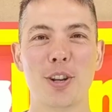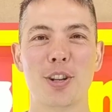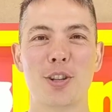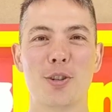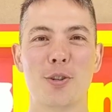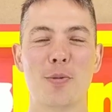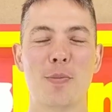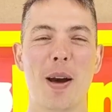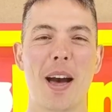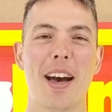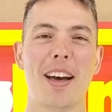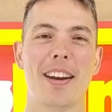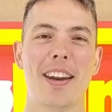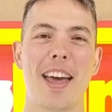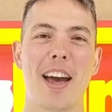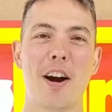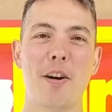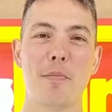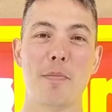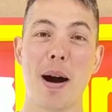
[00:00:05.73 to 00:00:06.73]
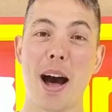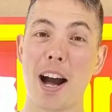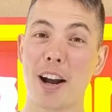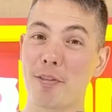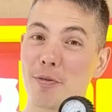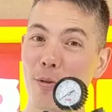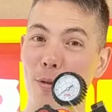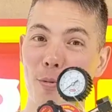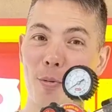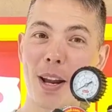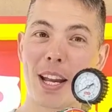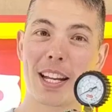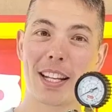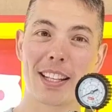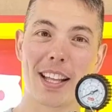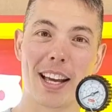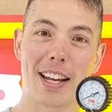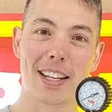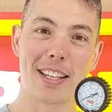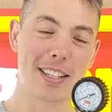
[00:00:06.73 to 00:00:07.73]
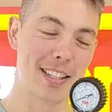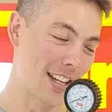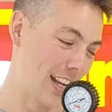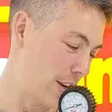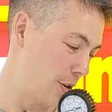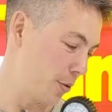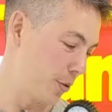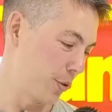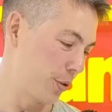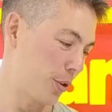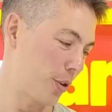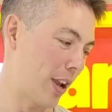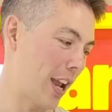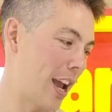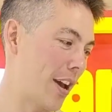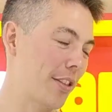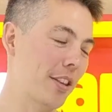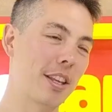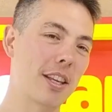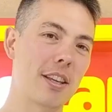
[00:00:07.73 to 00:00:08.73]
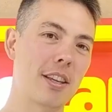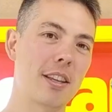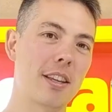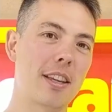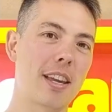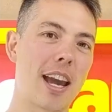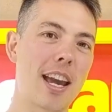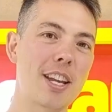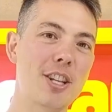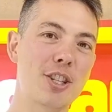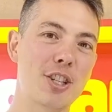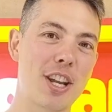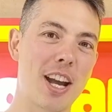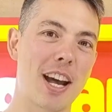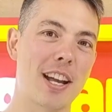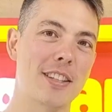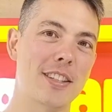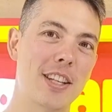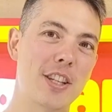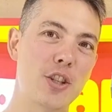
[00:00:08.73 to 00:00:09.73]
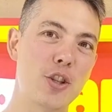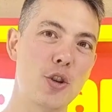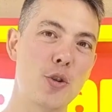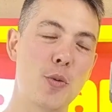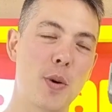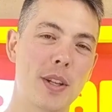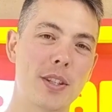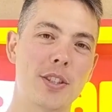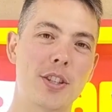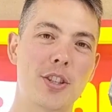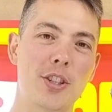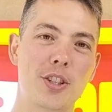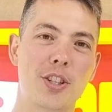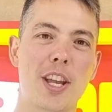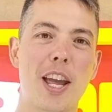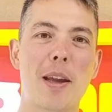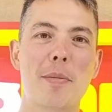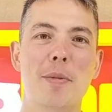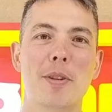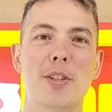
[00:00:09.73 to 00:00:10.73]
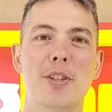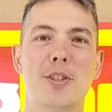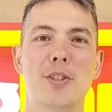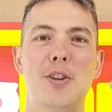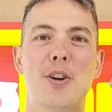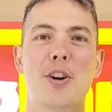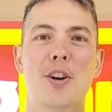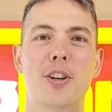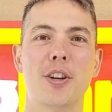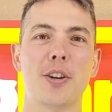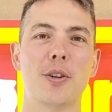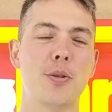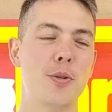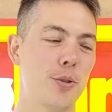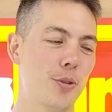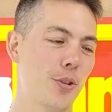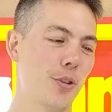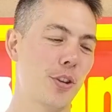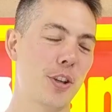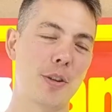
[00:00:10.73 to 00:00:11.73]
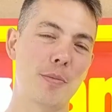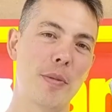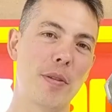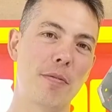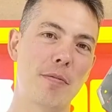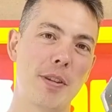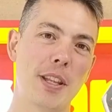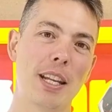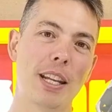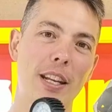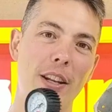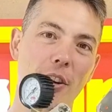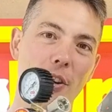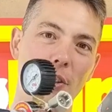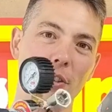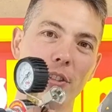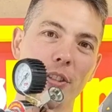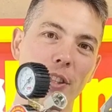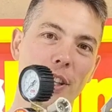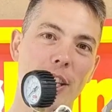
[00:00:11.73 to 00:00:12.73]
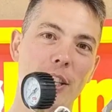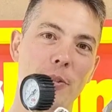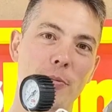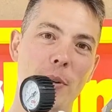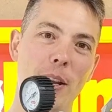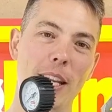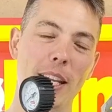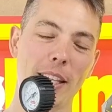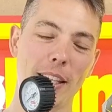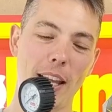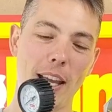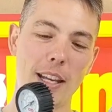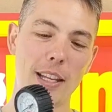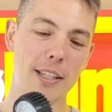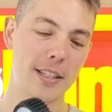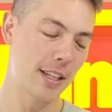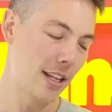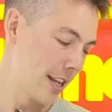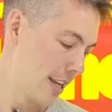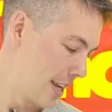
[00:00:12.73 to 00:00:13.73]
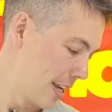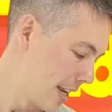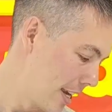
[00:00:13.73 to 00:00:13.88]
talking to you about our Mark 4 regulators and also how the gauge guards, these new ones that just came into stock, also can be fitted onto these regulators.